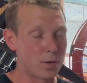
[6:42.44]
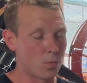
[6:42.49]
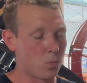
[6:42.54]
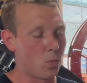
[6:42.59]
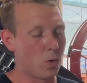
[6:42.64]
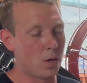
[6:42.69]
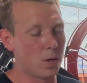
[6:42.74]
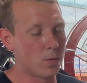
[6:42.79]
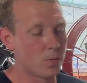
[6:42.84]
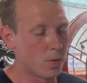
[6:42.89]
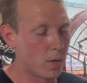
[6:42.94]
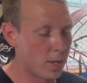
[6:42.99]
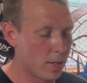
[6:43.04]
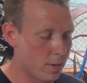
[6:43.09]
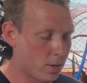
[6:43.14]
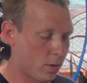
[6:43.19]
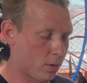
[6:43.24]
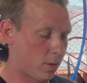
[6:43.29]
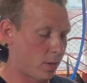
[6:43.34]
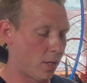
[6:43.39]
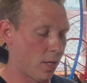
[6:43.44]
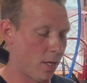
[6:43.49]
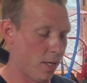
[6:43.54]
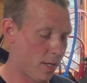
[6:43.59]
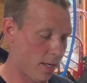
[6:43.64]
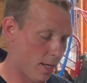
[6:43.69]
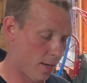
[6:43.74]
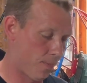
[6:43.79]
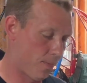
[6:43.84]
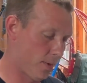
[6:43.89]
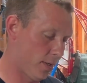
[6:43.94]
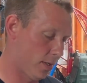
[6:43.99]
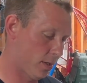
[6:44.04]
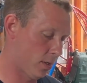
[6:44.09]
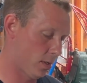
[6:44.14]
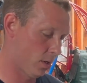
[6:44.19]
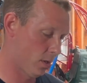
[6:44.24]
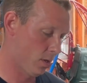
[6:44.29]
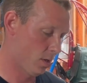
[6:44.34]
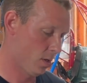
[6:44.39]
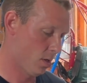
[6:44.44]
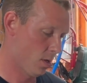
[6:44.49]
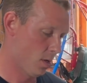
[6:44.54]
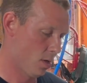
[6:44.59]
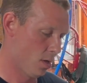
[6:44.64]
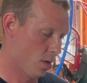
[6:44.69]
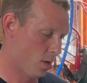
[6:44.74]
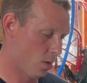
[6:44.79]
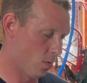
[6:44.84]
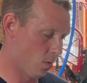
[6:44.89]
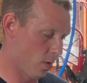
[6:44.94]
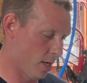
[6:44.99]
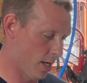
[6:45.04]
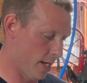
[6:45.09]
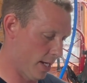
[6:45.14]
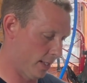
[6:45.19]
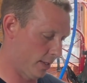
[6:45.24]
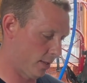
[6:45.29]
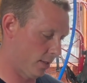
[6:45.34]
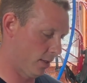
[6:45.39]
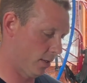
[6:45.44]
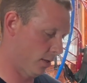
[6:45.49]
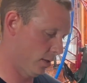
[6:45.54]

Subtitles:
one, right? Okay, epic. All right.